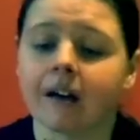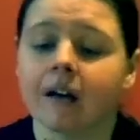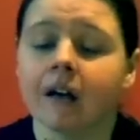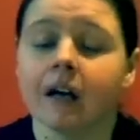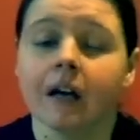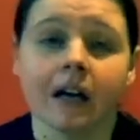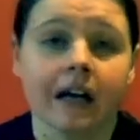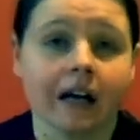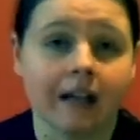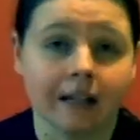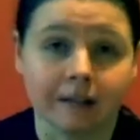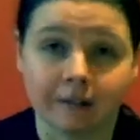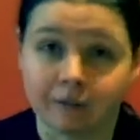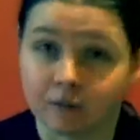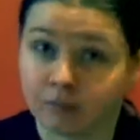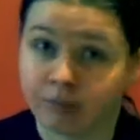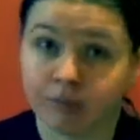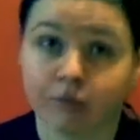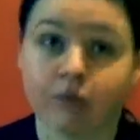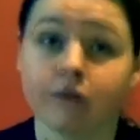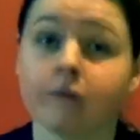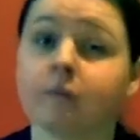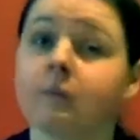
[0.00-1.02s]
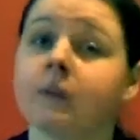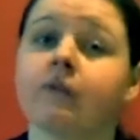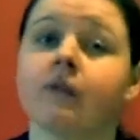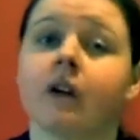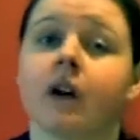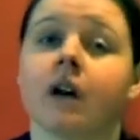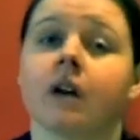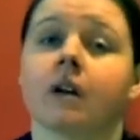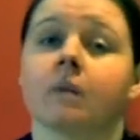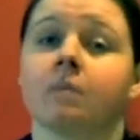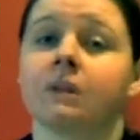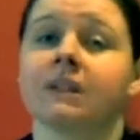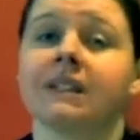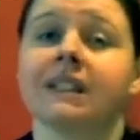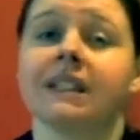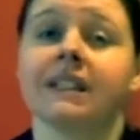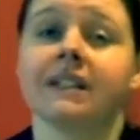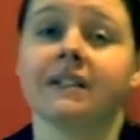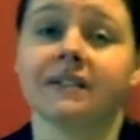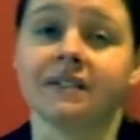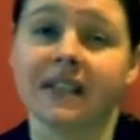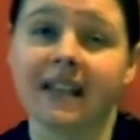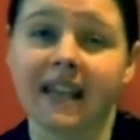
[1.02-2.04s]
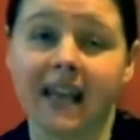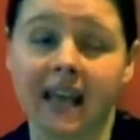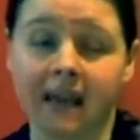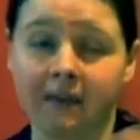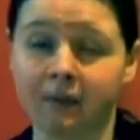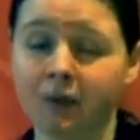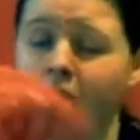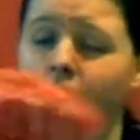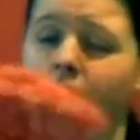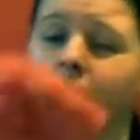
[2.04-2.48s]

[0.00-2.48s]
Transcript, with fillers: uh, prove me wrong, please. If you can